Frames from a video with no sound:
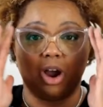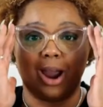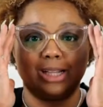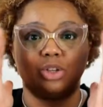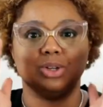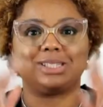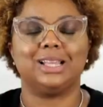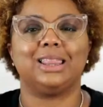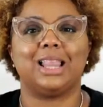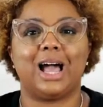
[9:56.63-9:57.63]
All right, so
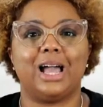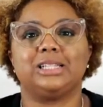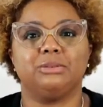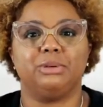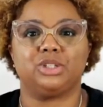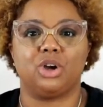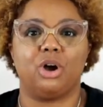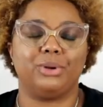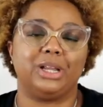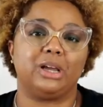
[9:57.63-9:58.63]
it's a lot to be
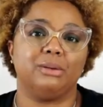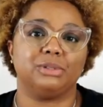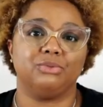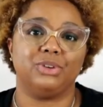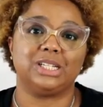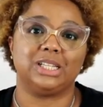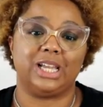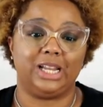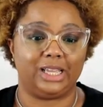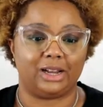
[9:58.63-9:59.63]
taught when it comes to
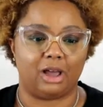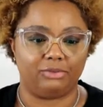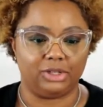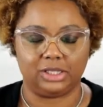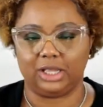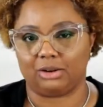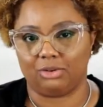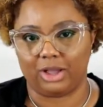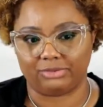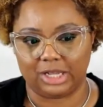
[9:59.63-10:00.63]
ventilating, and obviously I
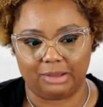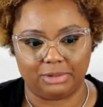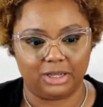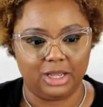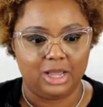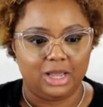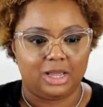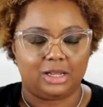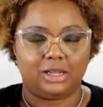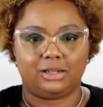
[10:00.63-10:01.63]
don't have time to
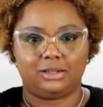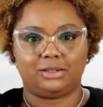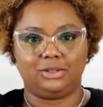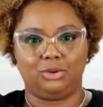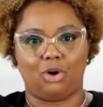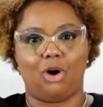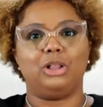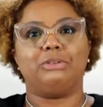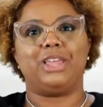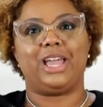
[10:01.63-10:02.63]
do all